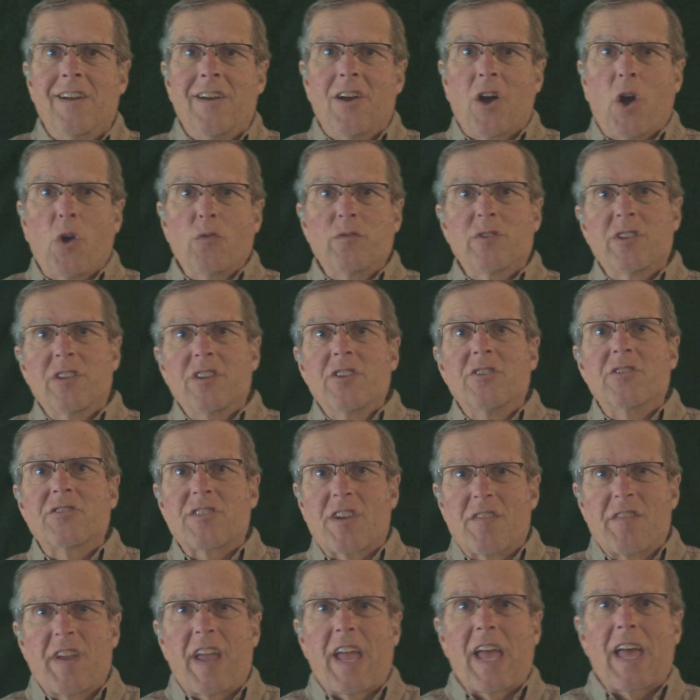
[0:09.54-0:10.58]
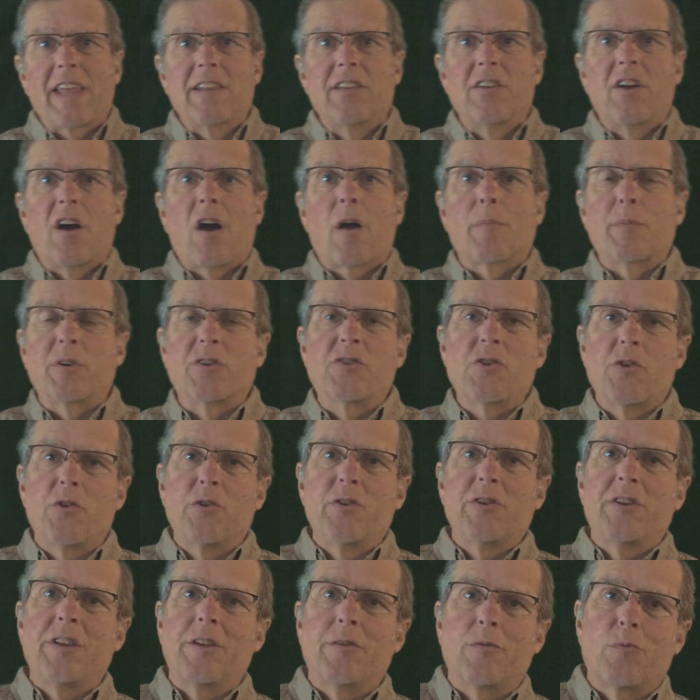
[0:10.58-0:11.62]
Over the years, I've had the
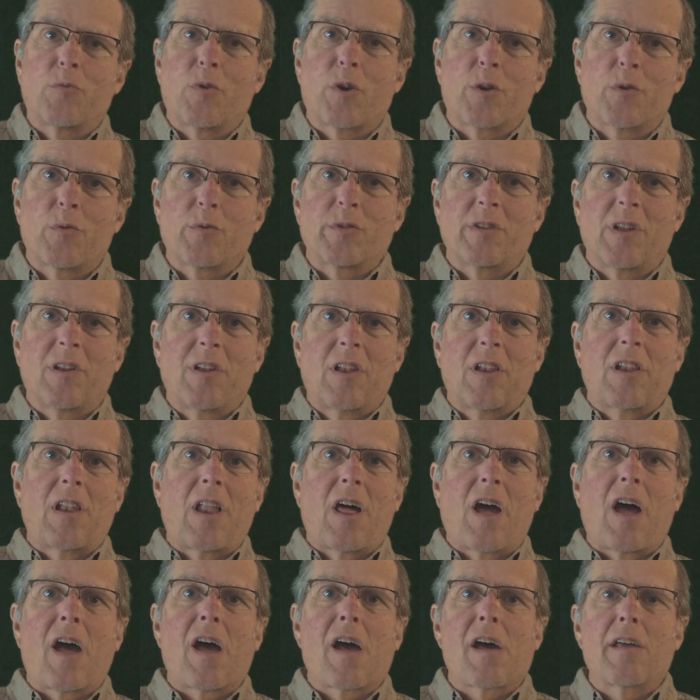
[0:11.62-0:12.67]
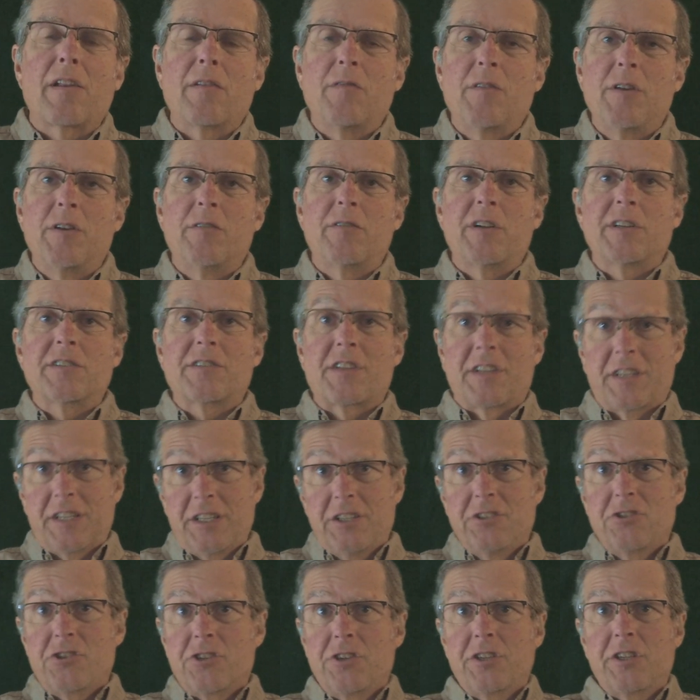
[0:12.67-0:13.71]
opportunity to work with a lot of interesting
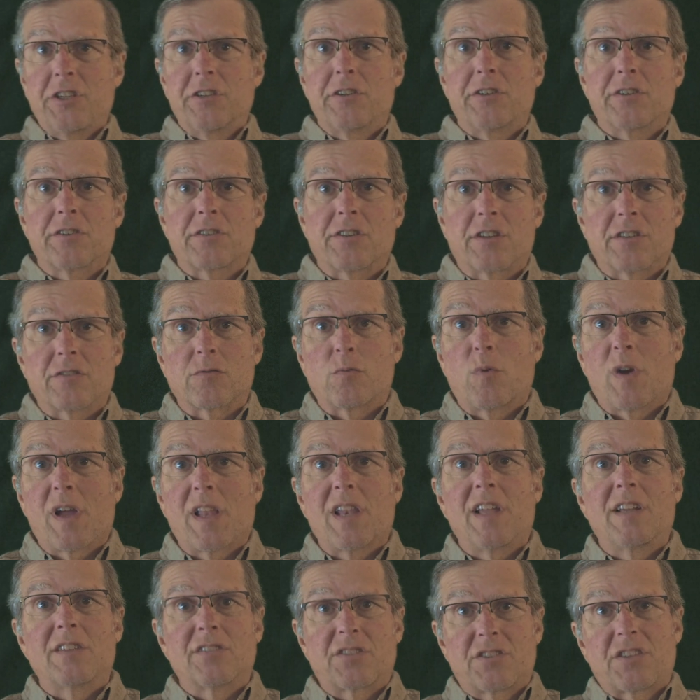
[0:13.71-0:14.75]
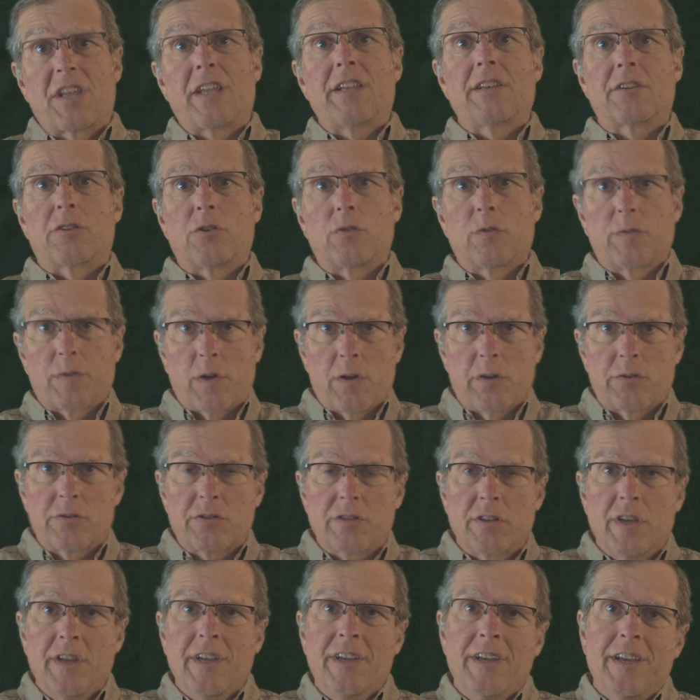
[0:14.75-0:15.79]
engineers as well as technical
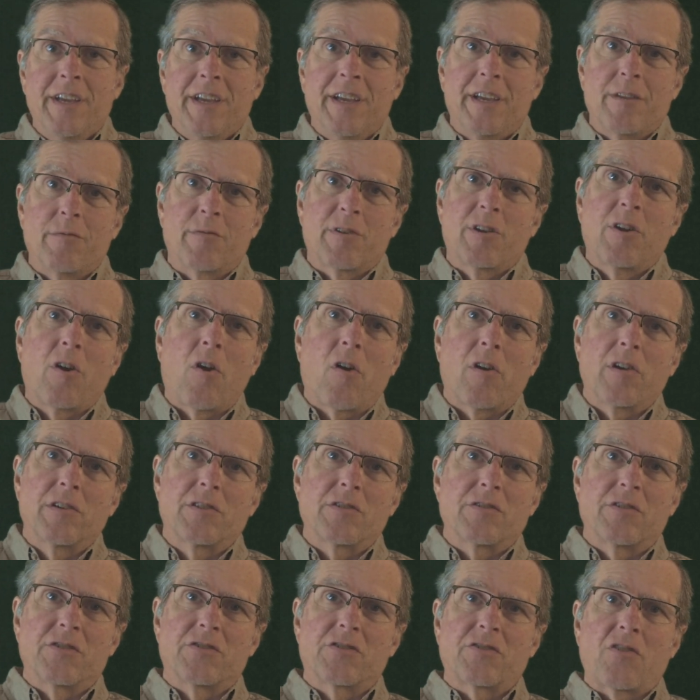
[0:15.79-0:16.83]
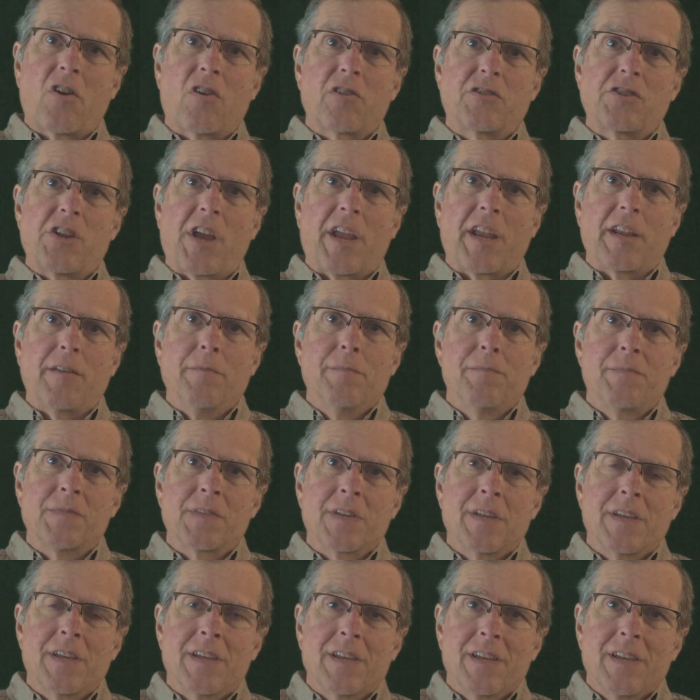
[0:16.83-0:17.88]
folks in regards to saw
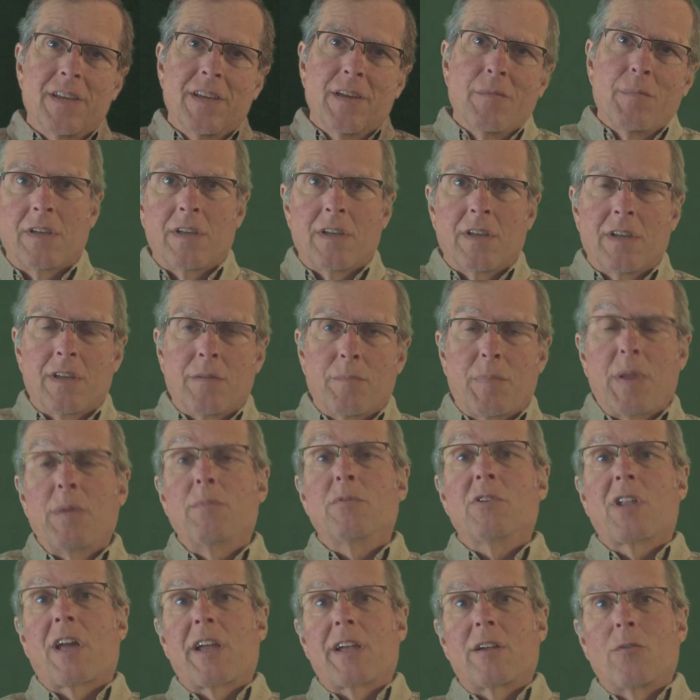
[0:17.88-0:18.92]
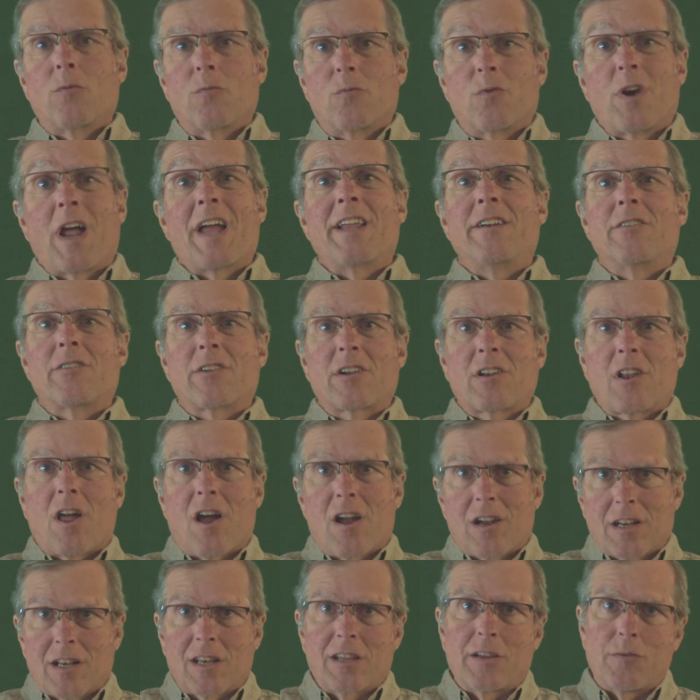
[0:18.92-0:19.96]
chain. People like Rainer
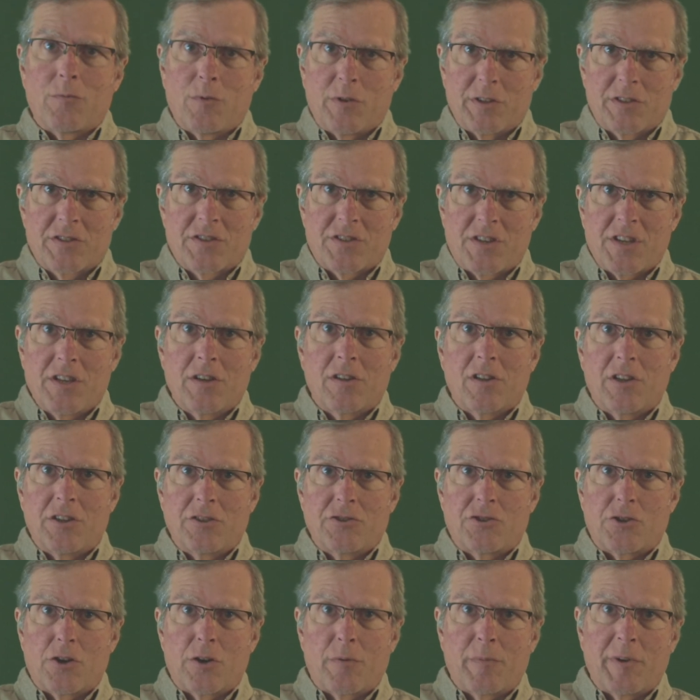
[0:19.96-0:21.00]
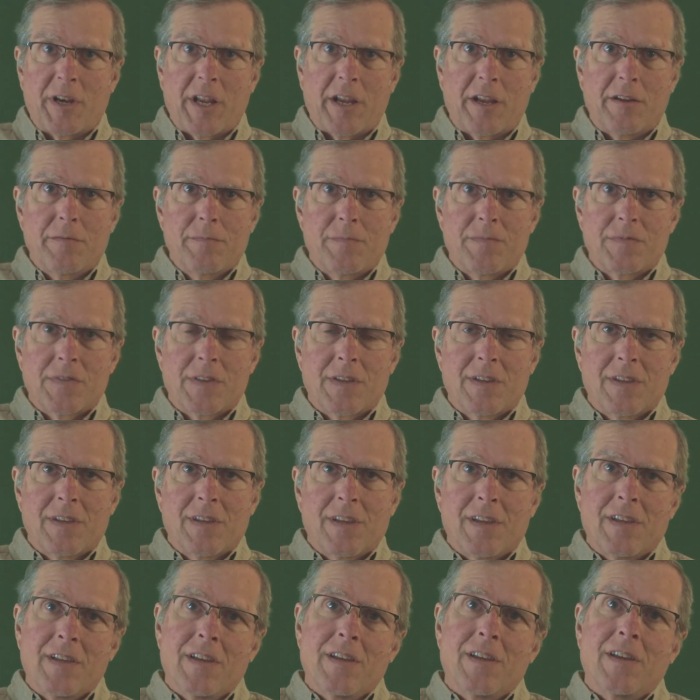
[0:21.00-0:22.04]
Glockley with Steel in Germany,
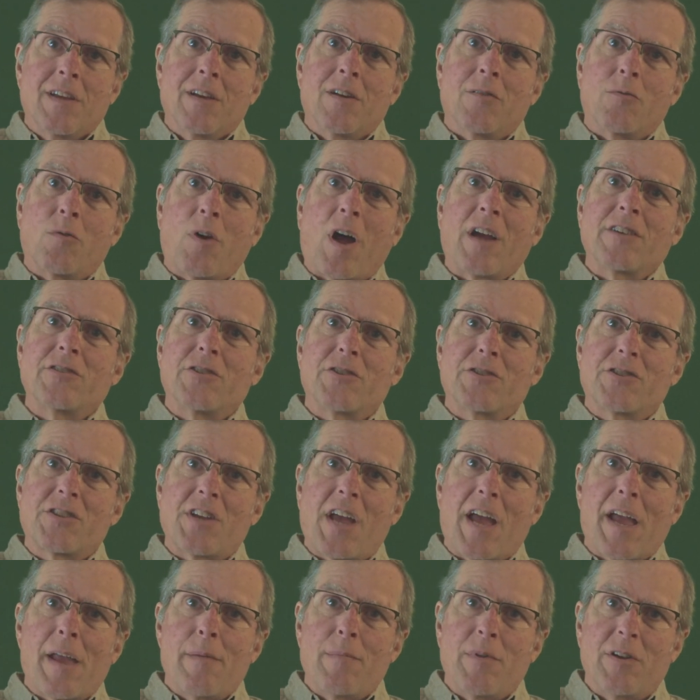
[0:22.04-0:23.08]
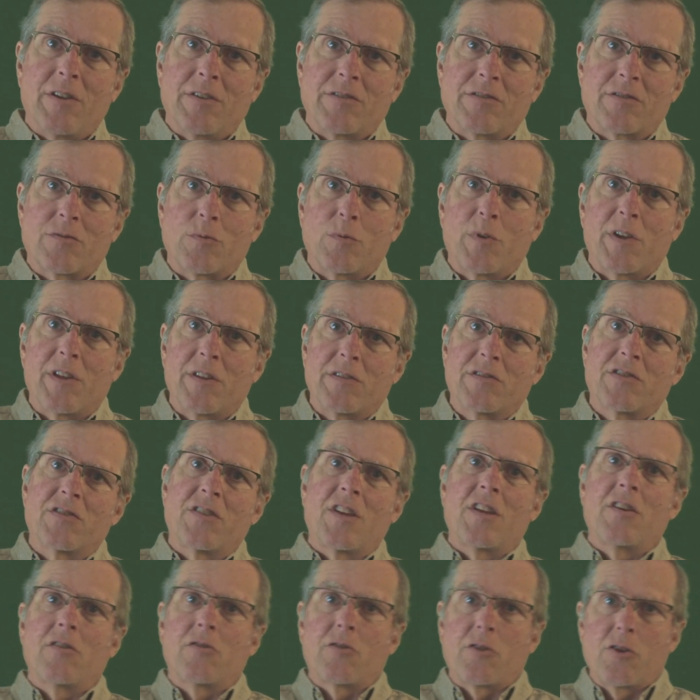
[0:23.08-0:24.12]
Roger Simons with
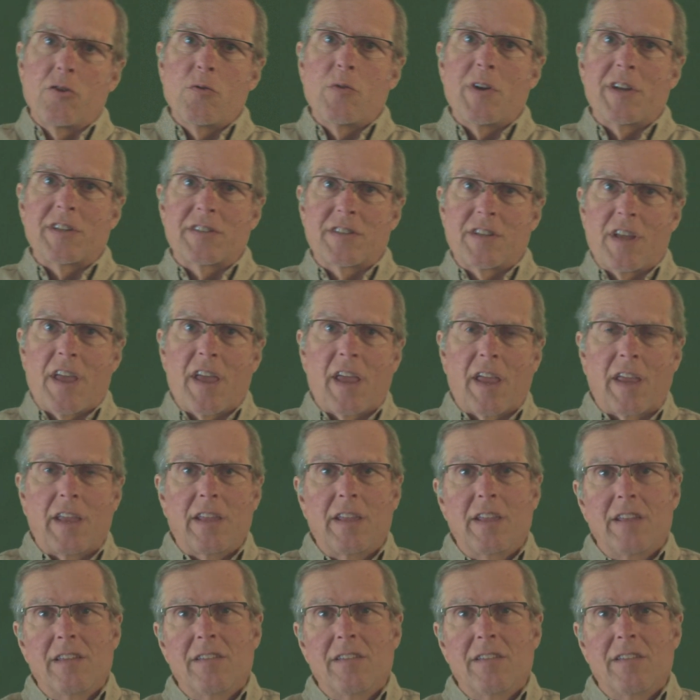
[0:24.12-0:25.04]
Steel USA,